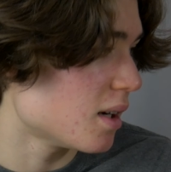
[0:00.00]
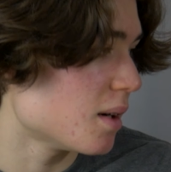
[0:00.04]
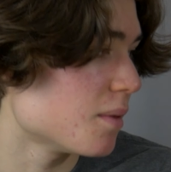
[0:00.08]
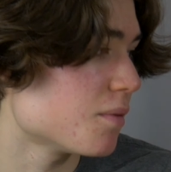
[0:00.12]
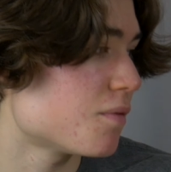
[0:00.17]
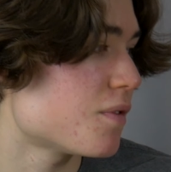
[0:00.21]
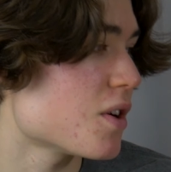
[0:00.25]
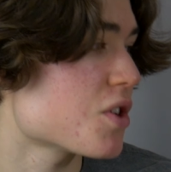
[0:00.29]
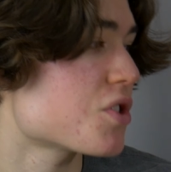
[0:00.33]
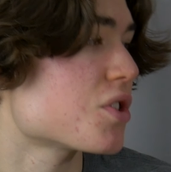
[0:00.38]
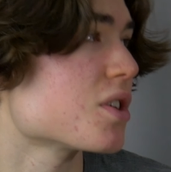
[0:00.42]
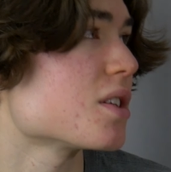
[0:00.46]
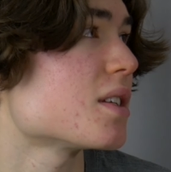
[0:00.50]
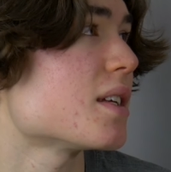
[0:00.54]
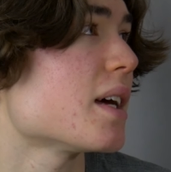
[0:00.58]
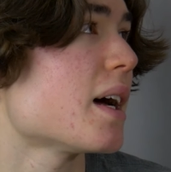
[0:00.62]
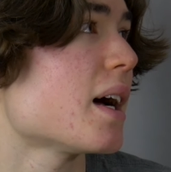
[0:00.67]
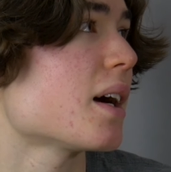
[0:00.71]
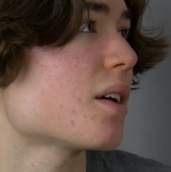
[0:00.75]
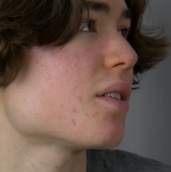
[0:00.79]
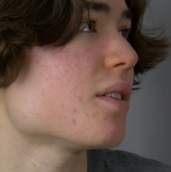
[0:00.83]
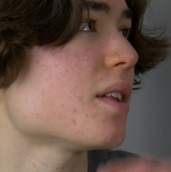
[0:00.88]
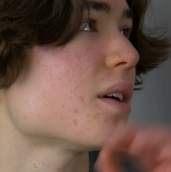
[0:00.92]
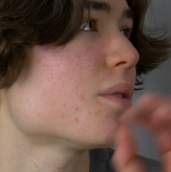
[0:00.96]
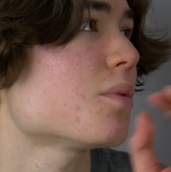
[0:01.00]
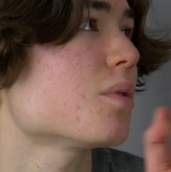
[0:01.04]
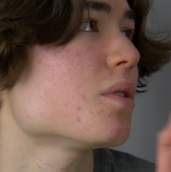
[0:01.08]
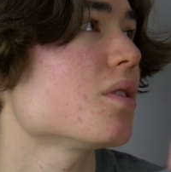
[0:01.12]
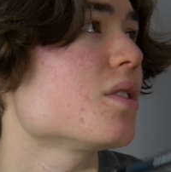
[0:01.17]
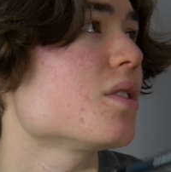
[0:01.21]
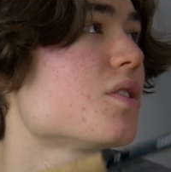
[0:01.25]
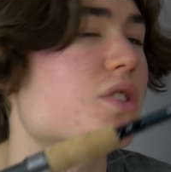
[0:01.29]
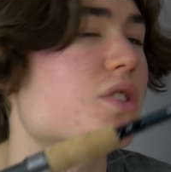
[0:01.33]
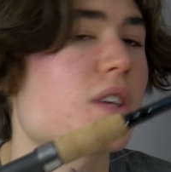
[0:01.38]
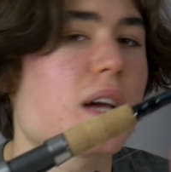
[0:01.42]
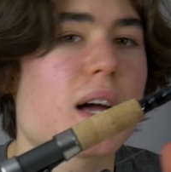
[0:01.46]
fishing tackle that
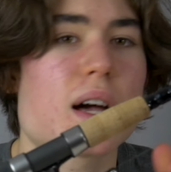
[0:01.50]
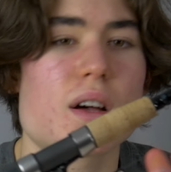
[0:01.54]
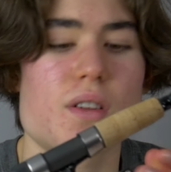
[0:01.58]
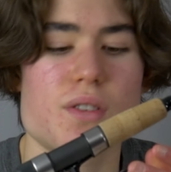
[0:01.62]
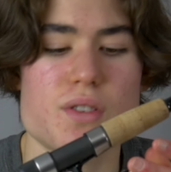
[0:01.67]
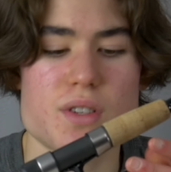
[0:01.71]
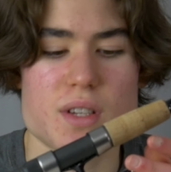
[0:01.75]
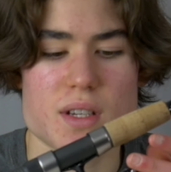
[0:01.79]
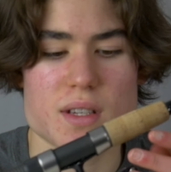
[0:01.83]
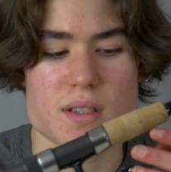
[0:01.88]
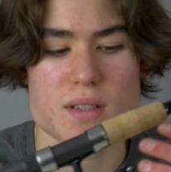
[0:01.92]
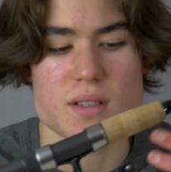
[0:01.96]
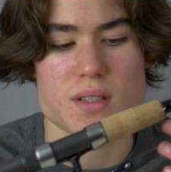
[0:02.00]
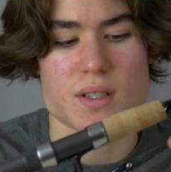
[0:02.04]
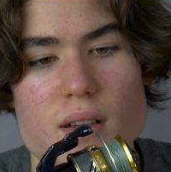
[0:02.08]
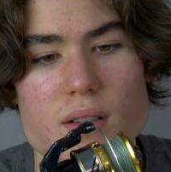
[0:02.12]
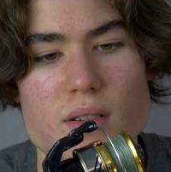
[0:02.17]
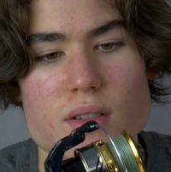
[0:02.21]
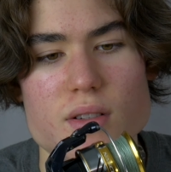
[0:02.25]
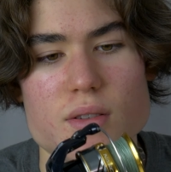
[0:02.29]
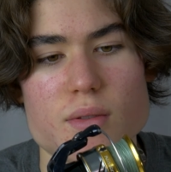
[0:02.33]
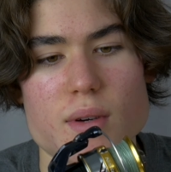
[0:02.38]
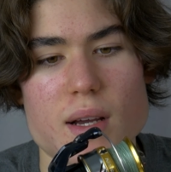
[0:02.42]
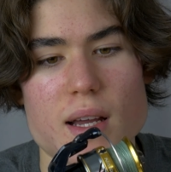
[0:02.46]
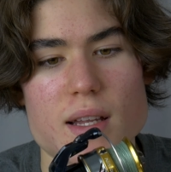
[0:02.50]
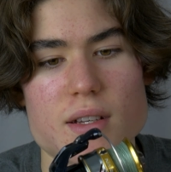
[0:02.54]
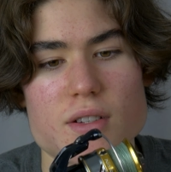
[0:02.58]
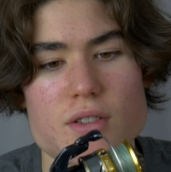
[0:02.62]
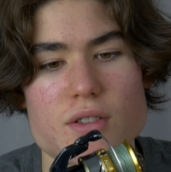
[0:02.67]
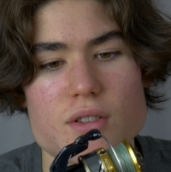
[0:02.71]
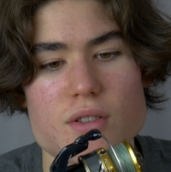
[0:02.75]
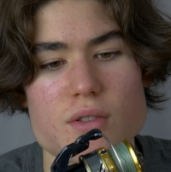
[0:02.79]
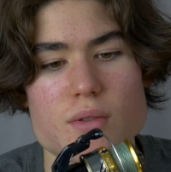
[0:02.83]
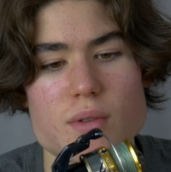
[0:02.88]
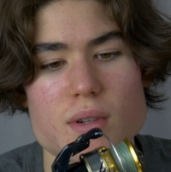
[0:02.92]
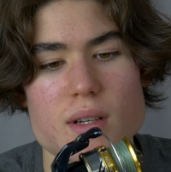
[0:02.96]
really challenges new
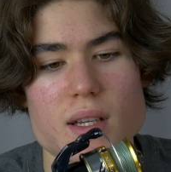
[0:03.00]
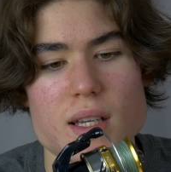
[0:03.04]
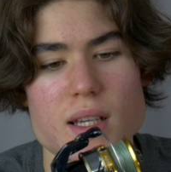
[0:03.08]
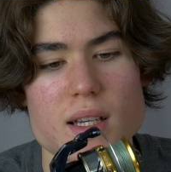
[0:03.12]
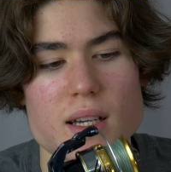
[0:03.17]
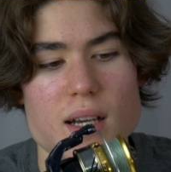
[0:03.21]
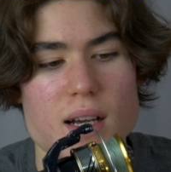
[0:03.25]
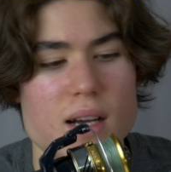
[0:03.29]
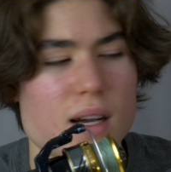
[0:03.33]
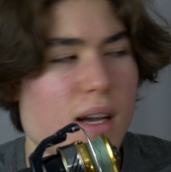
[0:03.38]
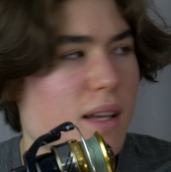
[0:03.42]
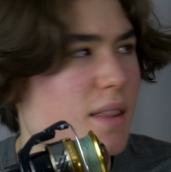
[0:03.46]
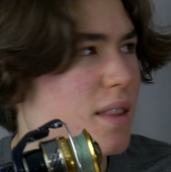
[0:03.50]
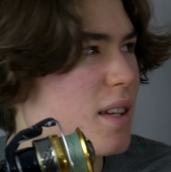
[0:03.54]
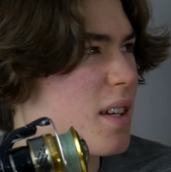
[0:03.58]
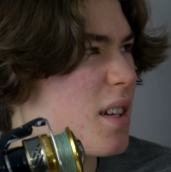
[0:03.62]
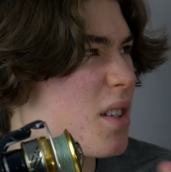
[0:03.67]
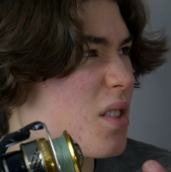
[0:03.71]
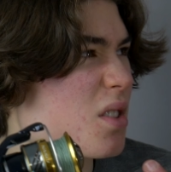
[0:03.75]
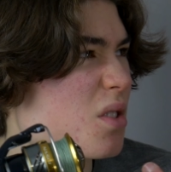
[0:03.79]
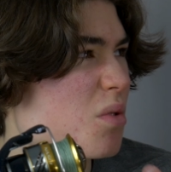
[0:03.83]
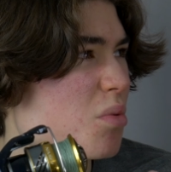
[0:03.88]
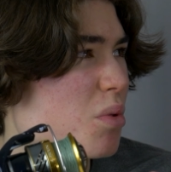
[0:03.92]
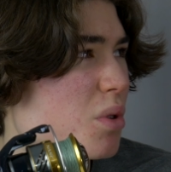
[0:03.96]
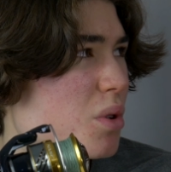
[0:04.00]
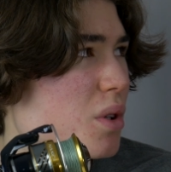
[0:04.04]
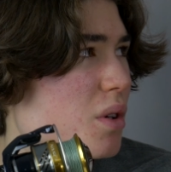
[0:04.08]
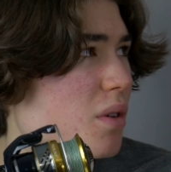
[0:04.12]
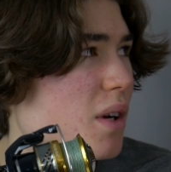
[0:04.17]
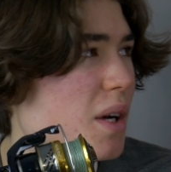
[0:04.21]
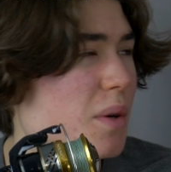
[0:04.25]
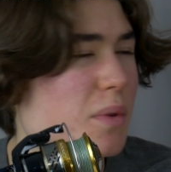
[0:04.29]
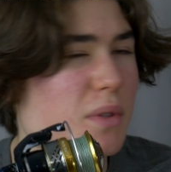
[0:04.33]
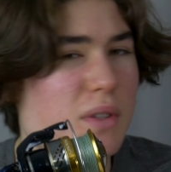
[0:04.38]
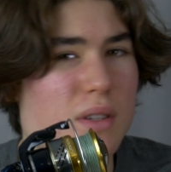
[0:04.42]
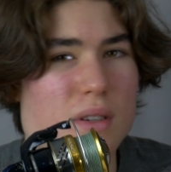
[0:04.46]
ingenuity. I think it's just really
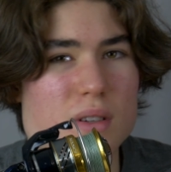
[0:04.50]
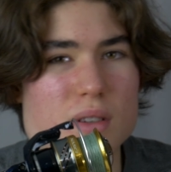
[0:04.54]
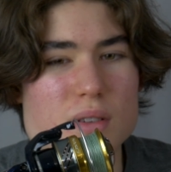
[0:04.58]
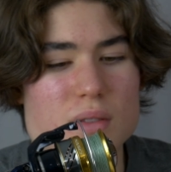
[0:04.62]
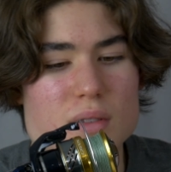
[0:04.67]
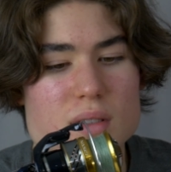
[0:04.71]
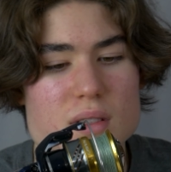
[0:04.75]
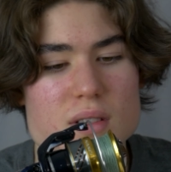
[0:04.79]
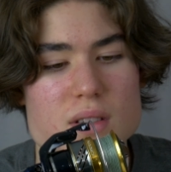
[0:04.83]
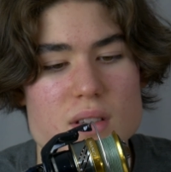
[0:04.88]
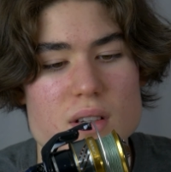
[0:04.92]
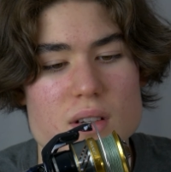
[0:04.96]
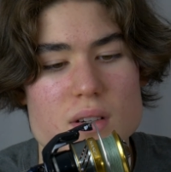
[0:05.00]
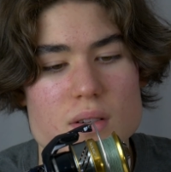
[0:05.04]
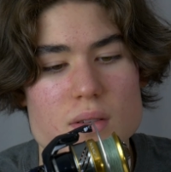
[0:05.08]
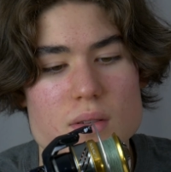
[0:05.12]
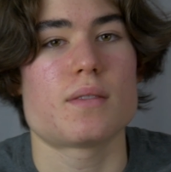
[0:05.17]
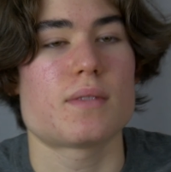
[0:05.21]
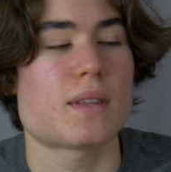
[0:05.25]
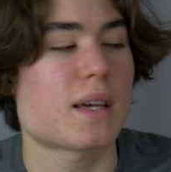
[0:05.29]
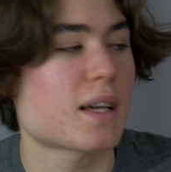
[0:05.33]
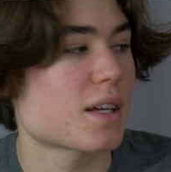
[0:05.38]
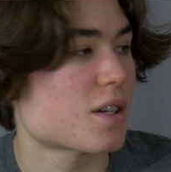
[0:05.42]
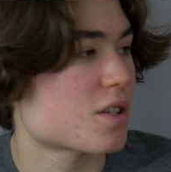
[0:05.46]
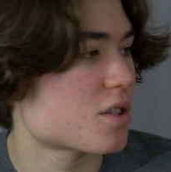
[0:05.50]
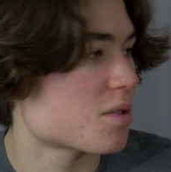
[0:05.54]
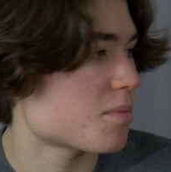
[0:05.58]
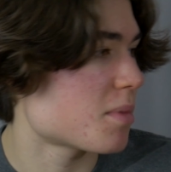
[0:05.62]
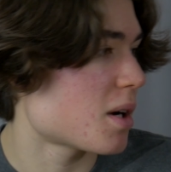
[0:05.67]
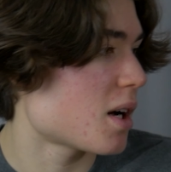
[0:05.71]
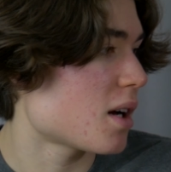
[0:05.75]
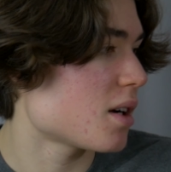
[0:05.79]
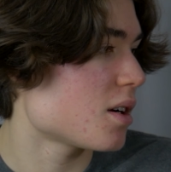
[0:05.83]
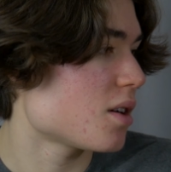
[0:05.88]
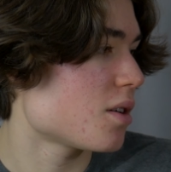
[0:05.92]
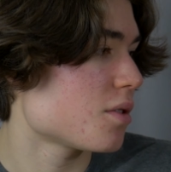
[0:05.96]
great what they're doing. So thanks
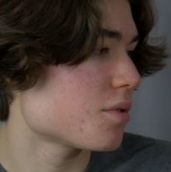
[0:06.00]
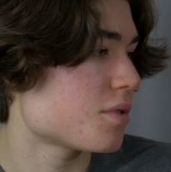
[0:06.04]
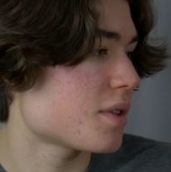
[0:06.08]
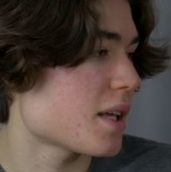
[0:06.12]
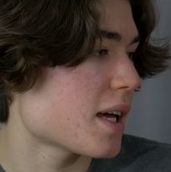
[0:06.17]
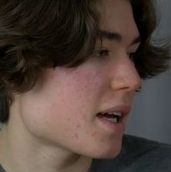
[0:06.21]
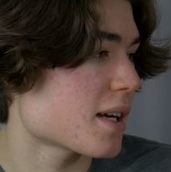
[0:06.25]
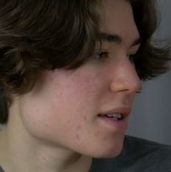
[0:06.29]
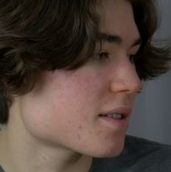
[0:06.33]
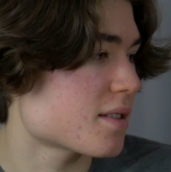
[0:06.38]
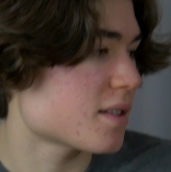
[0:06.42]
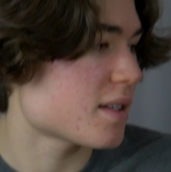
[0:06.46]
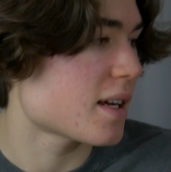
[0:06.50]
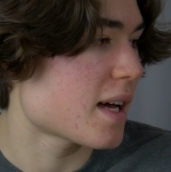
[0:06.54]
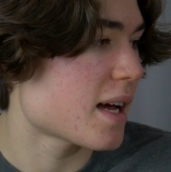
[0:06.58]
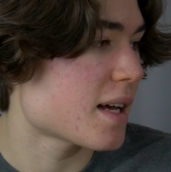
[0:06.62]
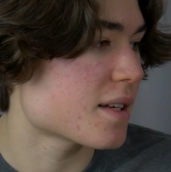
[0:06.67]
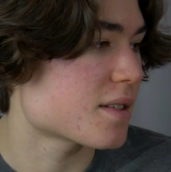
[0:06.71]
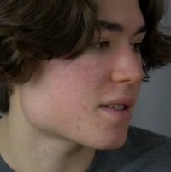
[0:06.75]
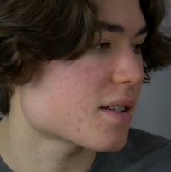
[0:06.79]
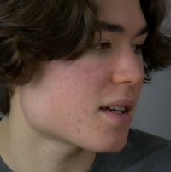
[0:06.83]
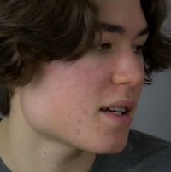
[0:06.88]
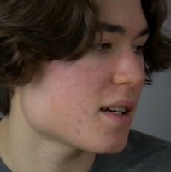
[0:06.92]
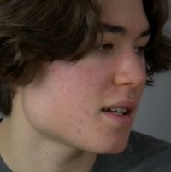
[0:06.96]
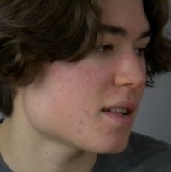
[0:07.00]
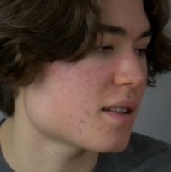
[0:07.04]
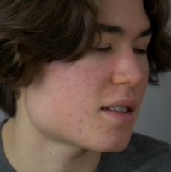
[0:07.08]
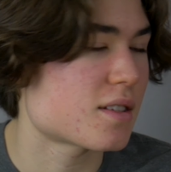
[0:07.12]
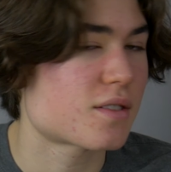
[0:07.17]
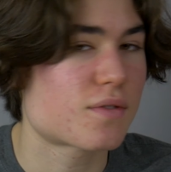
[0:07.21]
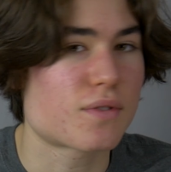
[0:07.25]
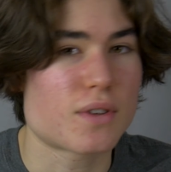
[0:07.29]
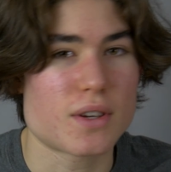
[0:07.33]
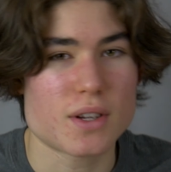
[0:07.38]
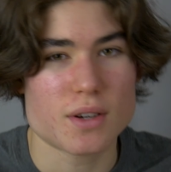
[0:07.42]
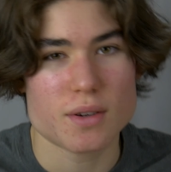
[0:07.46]
Shimano, thanks to Nasci.
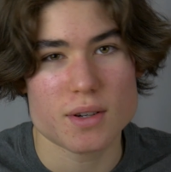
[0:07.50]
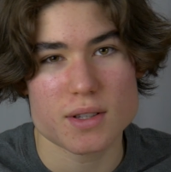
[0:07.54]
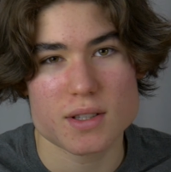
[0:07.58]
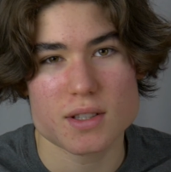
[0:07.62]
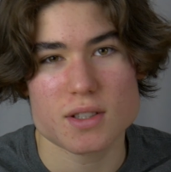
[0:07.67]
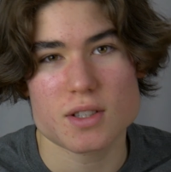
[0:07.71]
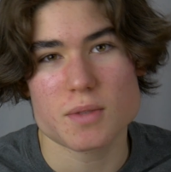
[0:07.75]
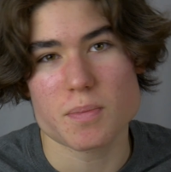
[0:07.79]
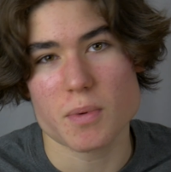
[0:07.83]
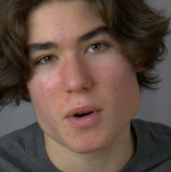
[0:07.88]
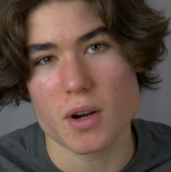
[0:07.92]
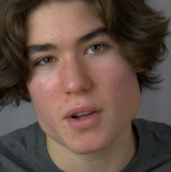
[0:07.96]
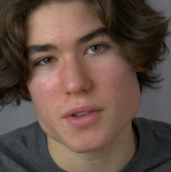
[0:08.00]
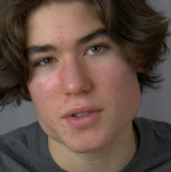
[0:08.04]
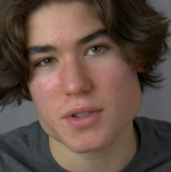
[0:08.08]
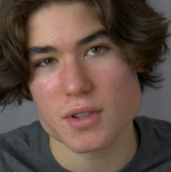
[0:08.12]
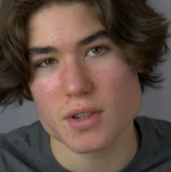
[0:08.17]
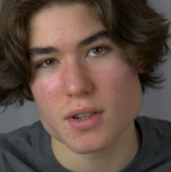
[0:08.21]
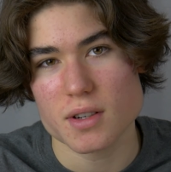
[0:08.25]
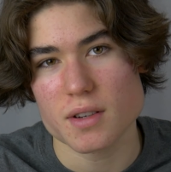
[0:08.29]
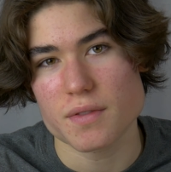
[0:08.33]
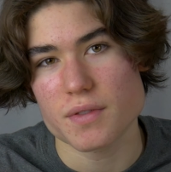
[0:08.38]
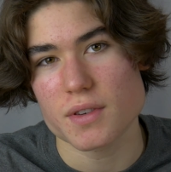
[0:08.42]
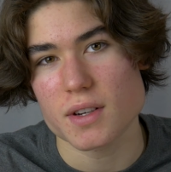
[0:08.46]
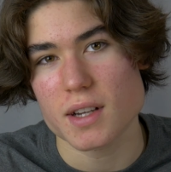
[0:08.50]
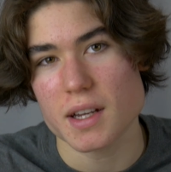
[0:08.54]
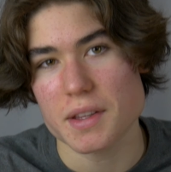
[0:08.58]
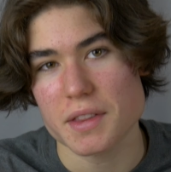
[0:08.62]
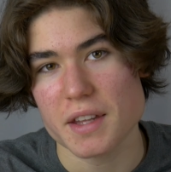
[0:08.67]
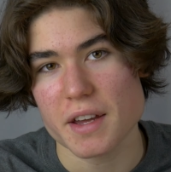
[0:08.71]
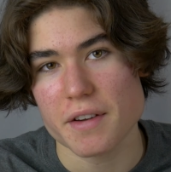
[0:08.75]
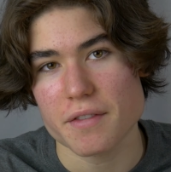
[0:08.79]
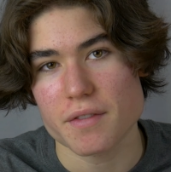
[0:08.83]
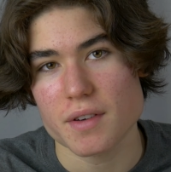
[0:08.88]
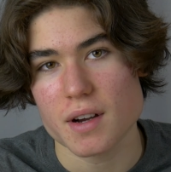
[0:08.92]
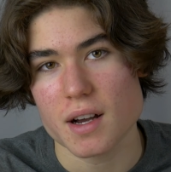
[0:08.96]
This video isn't sponsored if you're getting
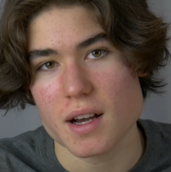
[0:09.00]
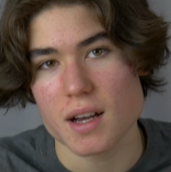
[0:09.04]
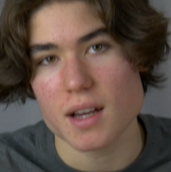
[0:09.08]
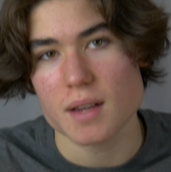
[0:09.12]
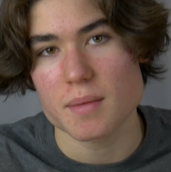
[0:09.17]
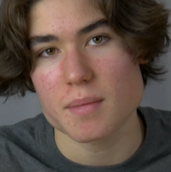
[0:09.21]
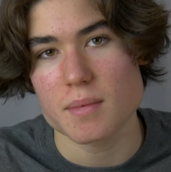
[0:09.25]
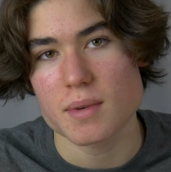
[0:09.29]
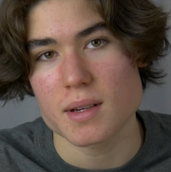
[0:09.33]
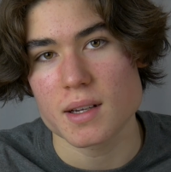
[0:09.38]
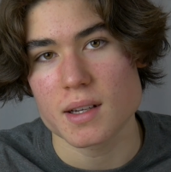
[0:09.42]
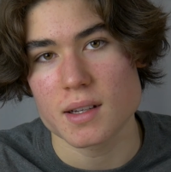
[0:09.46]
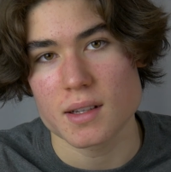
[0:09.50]
that vibe.